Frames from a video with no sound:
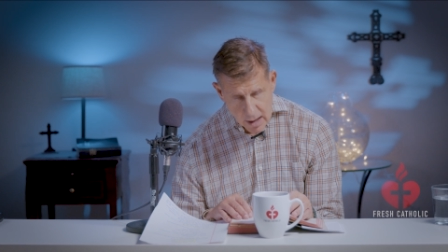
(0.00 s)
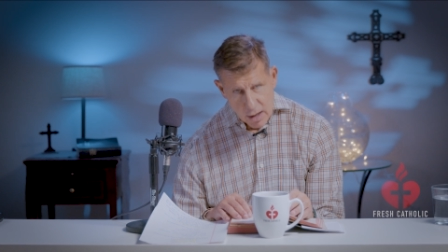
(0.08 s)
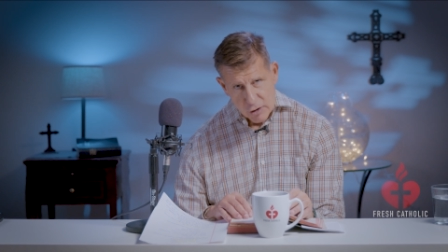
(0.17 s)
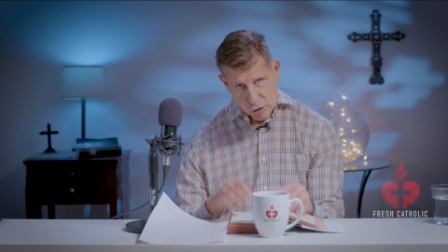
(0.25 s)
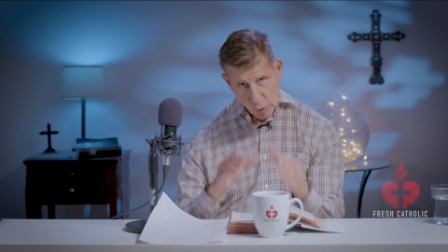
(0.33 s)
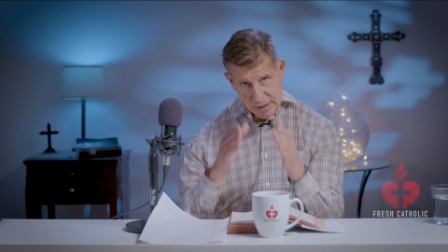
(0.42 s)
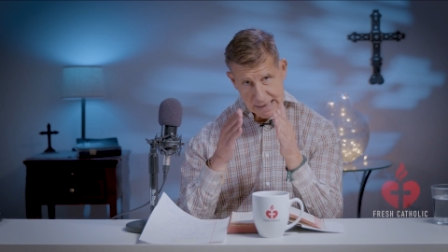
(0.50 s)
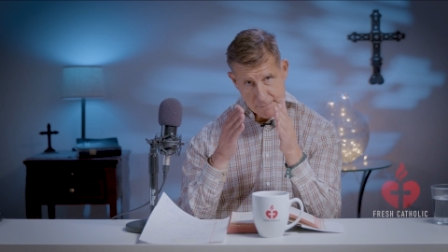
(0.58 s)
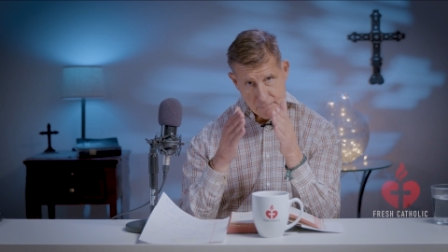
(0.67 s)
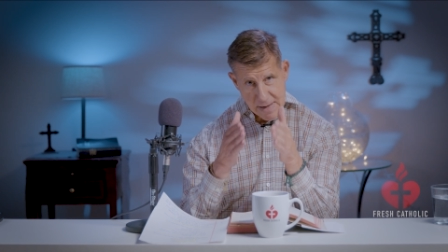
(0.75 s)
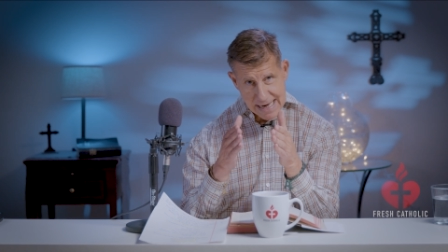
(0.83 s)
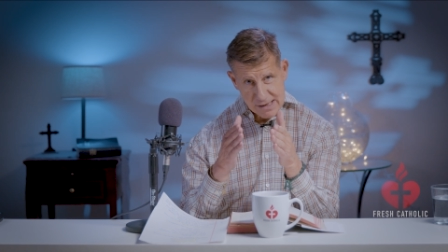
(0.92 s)
So he
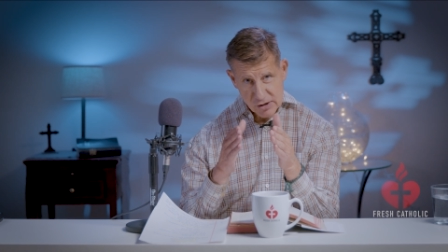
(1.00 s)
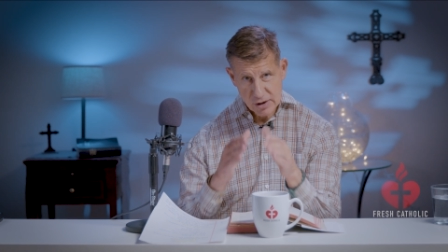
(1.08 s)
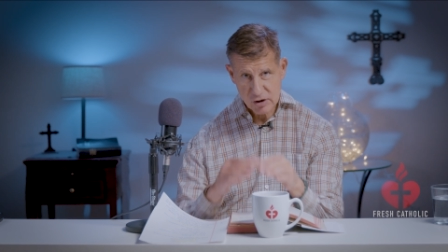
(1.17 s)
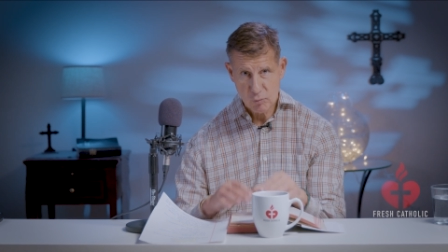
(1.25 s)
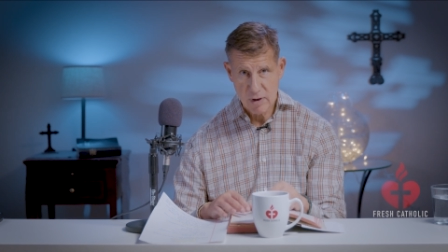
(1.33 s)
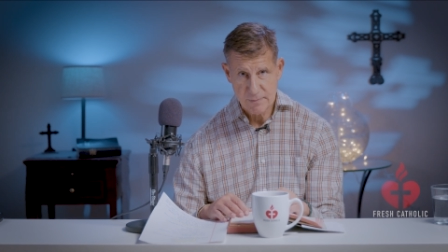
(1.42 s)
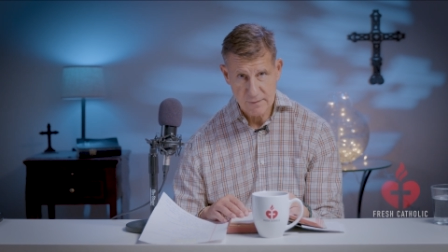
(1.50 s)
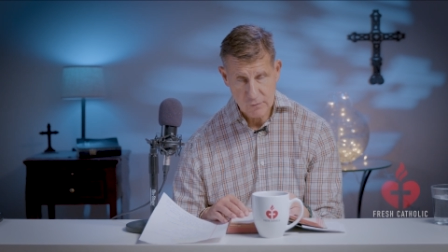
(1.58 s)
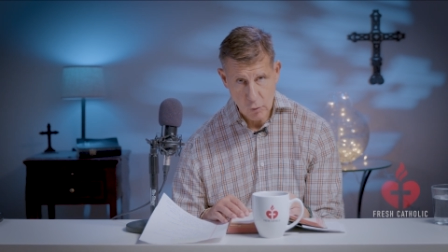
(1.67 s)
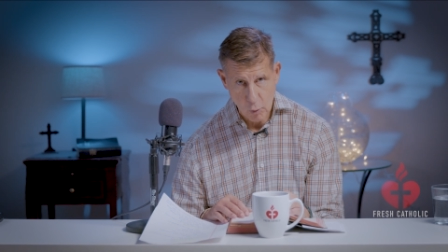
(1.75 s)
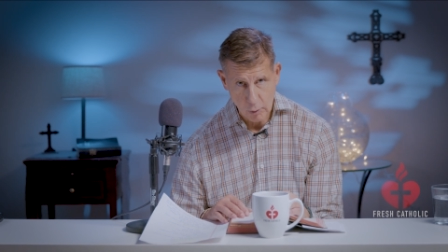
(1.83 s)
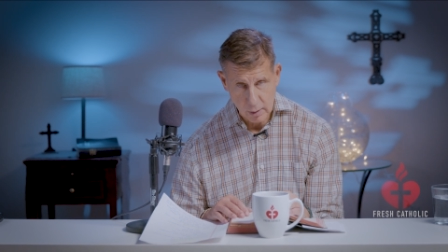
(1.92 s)
makes this whip of
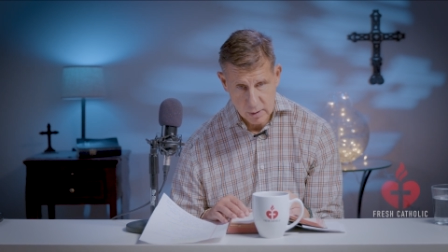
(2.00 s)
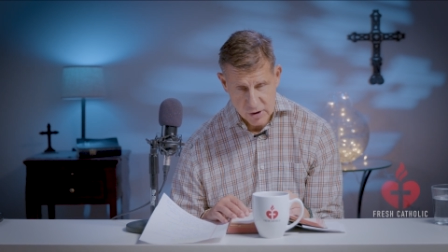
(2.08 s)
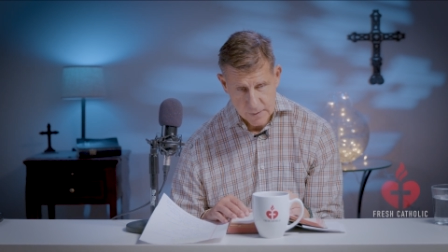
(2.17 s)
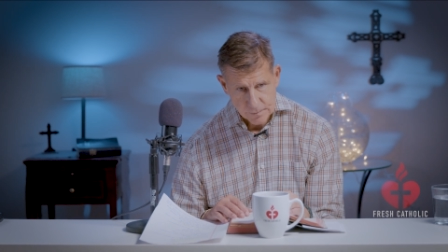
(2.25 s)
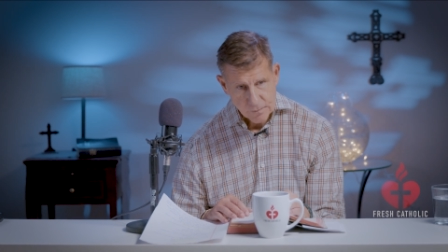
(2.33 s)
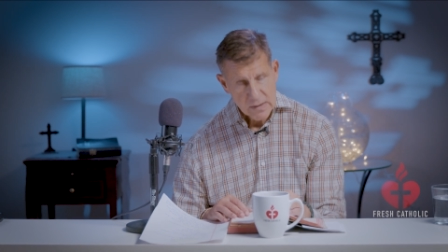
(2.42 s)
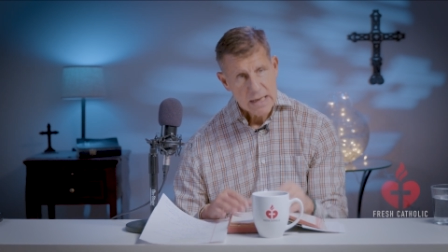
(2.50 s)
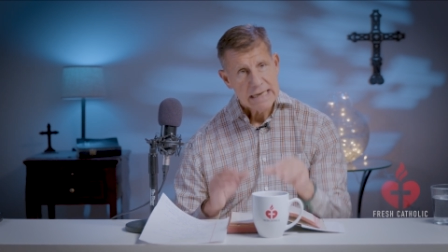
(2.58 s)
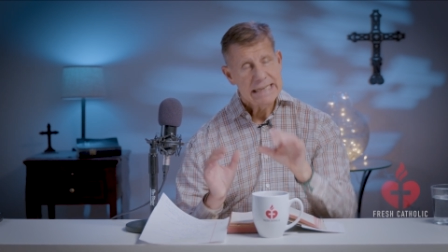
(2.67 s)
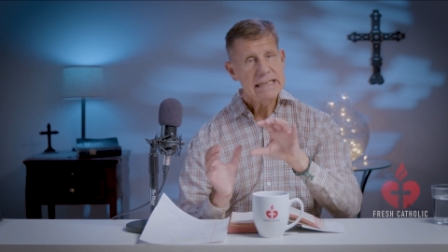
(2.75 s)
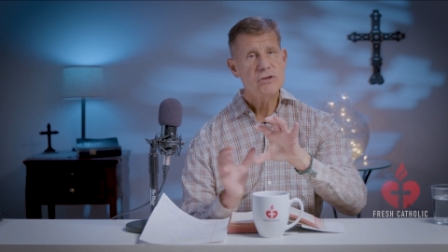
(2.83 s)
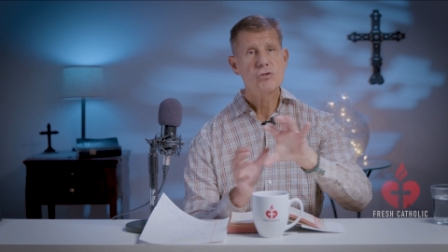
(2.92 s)
cords.
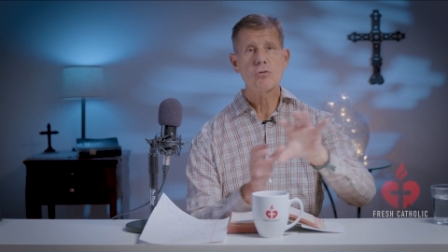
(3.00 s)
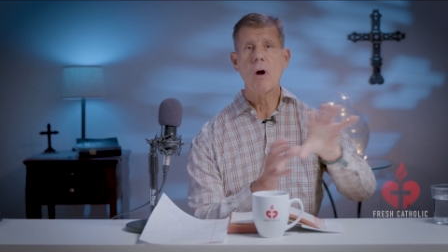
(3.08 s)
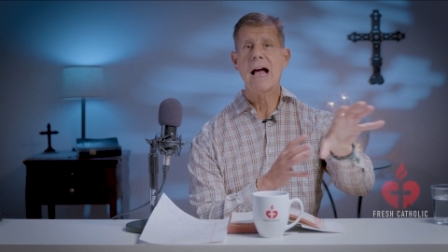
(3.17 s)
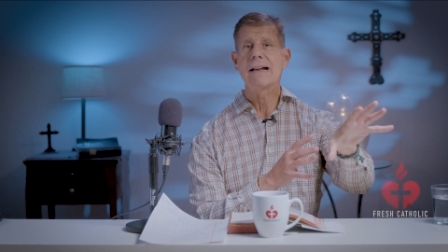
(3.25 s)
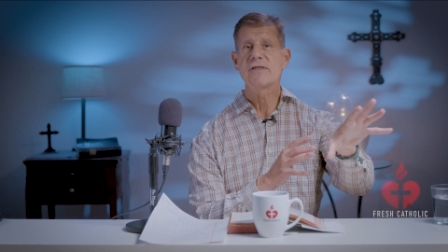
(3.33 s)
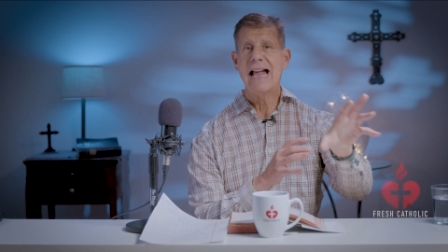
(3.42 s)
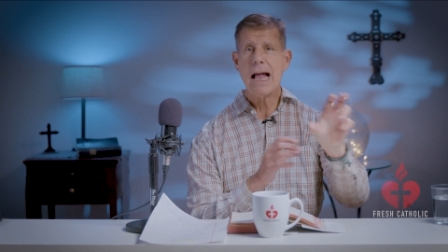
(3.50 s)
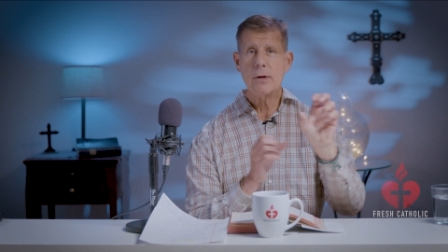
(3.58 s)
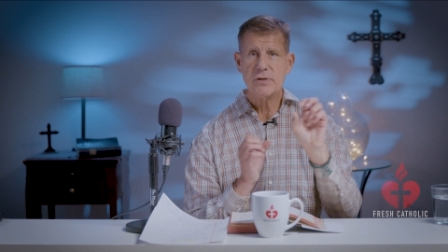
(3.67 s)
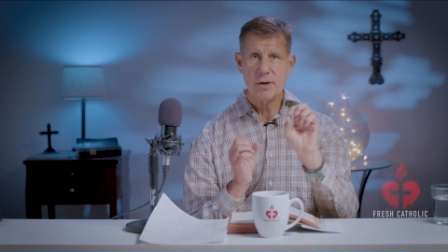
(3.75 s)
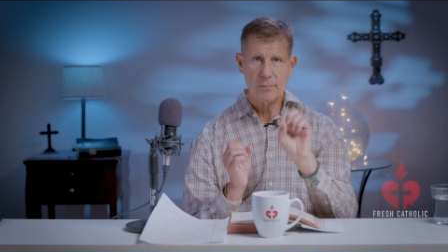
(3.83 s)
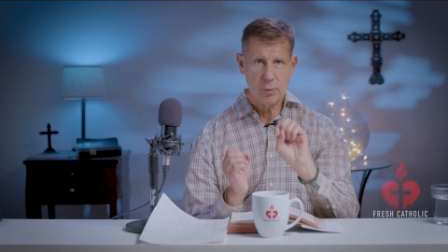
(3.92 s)
He drives
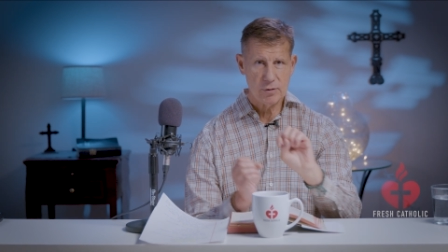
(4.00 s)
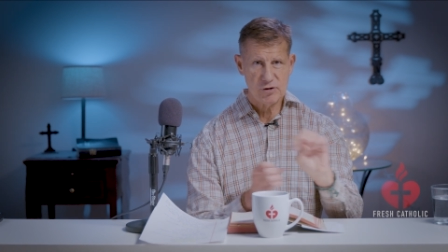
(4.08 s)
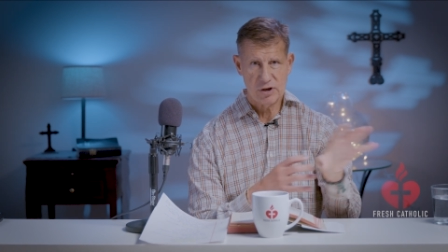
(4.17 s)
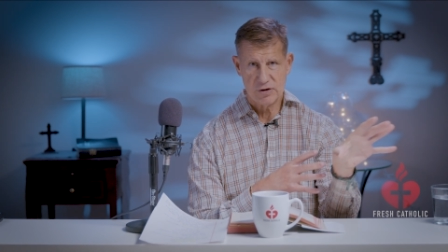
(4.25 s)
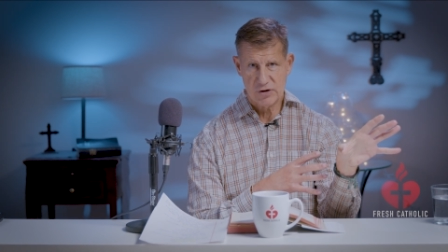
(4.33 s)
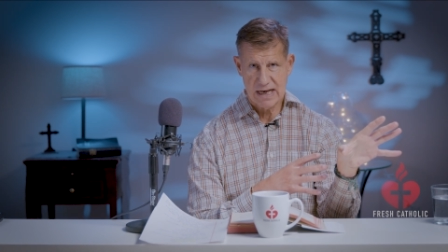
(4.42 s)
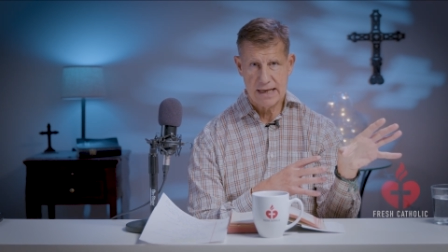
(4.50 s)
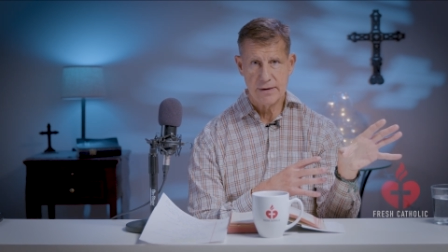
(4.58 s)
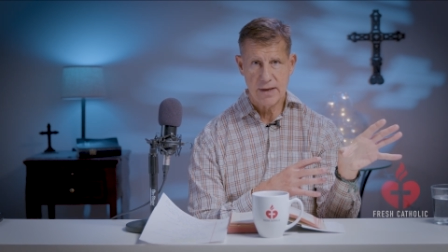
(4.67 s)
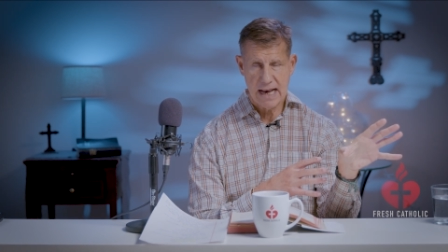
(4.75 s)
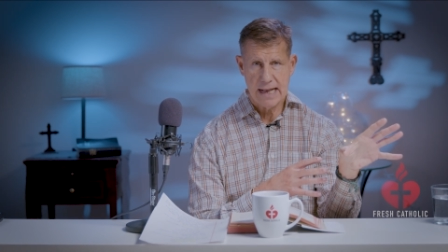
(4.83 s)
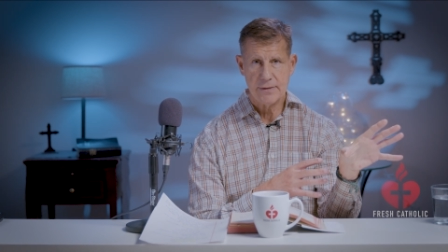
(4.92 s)
out the merchants
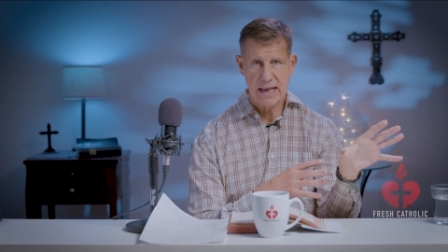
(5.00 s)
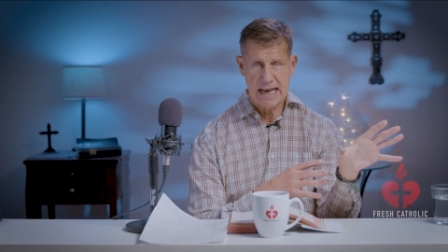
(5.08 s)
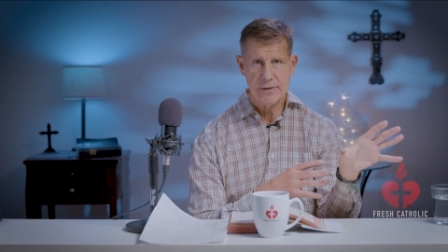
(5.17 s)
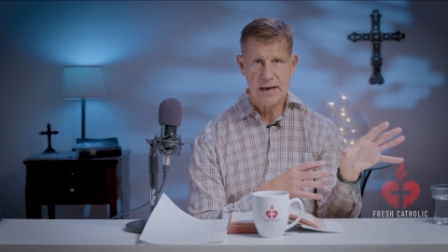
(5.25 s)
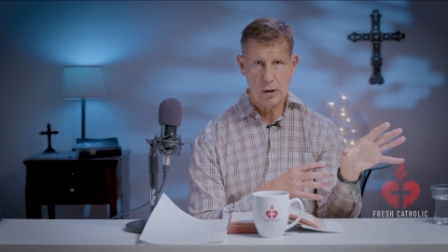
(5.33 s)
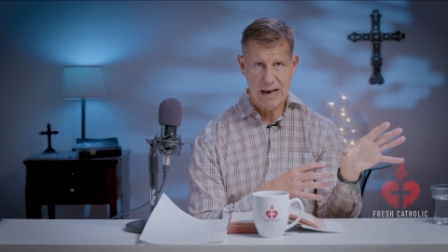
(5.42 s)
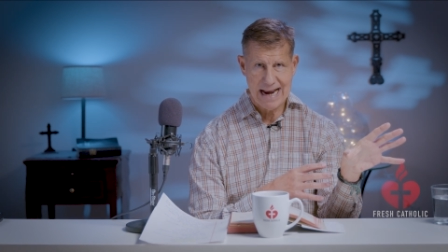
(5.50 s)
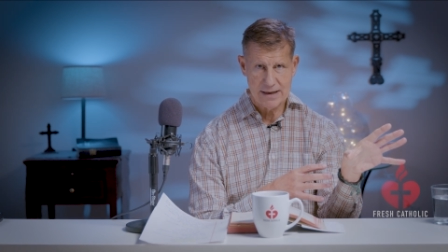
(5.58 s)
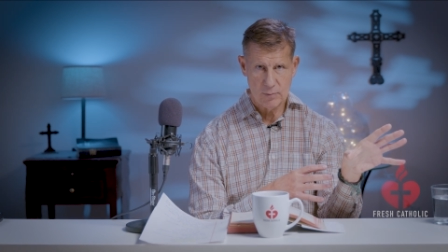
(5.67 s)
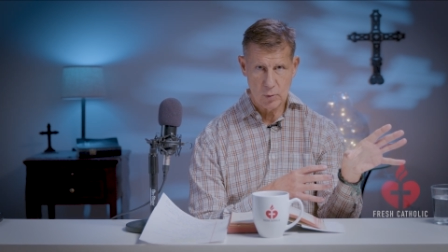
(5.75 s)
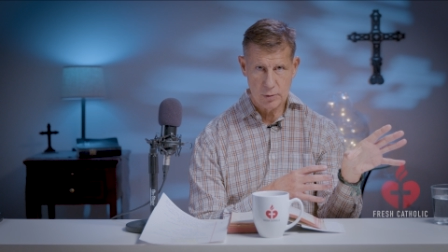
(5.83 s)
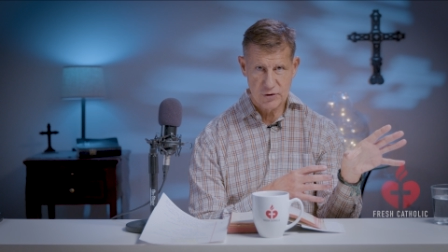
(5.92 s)
and their
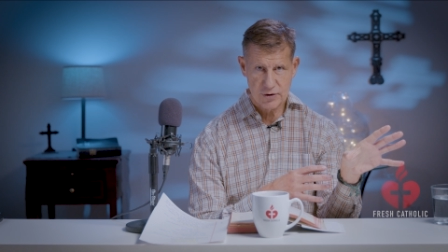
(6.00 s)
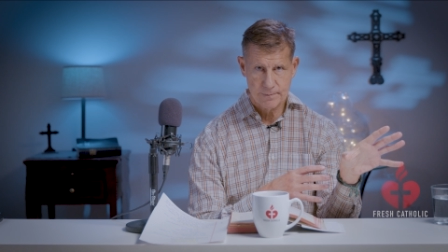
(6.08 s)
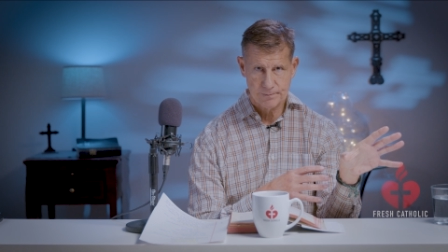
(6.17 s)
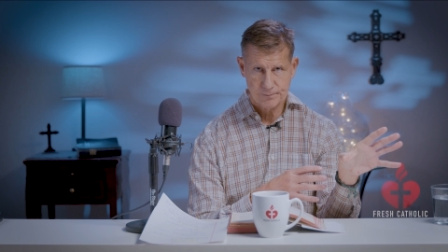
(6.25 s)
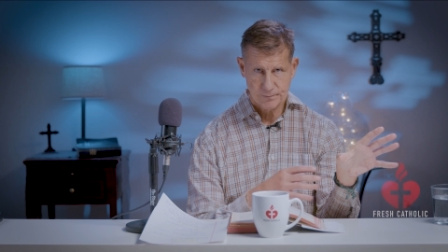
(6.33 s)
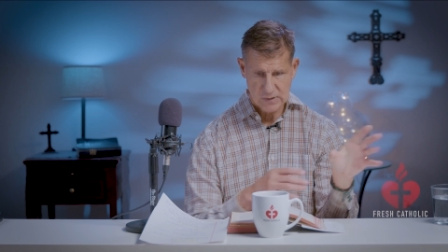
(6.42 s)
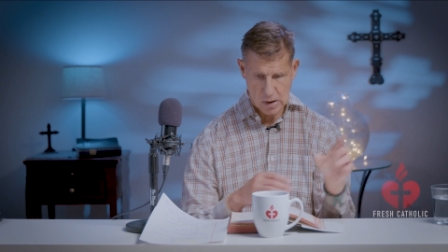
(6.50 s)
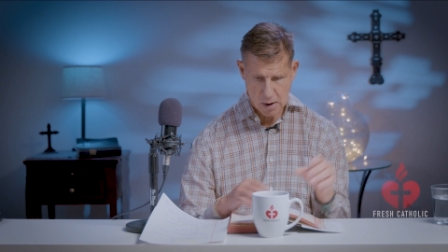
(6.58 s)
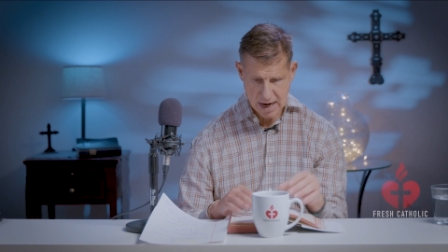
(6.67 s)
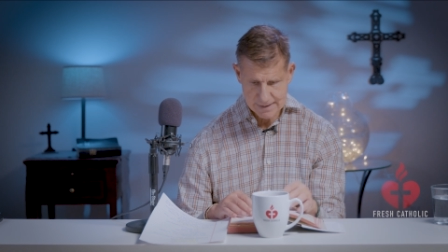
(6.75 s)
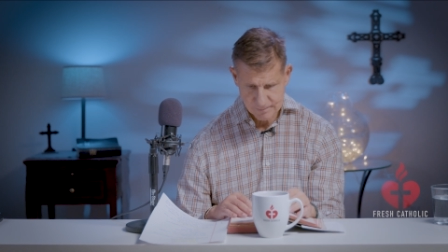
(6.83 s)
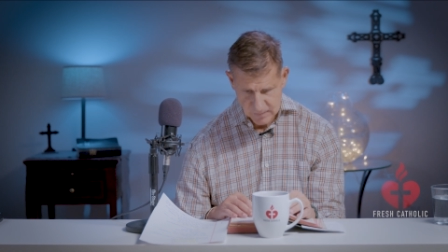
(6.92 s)
animals, all
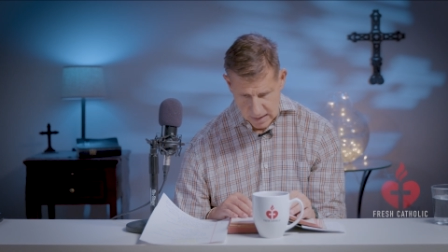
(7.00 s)
right?